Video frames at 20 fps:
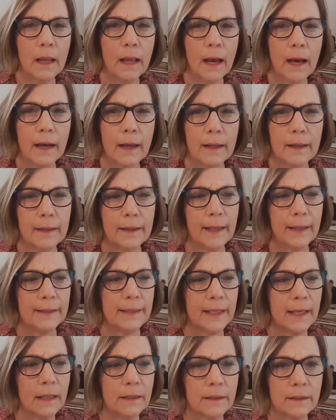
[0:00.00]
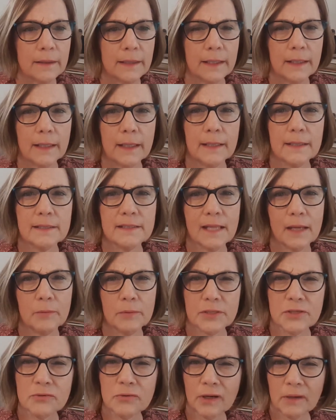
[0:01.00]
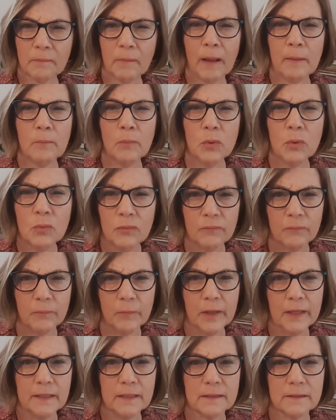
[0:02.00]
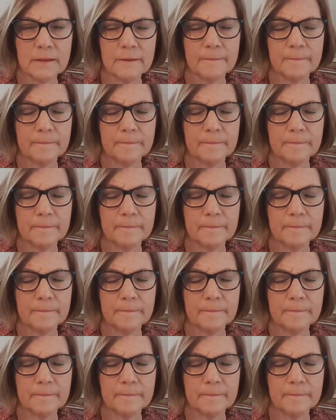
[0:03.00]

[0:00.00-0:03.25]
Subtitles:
And the other thing is they restrict my movement.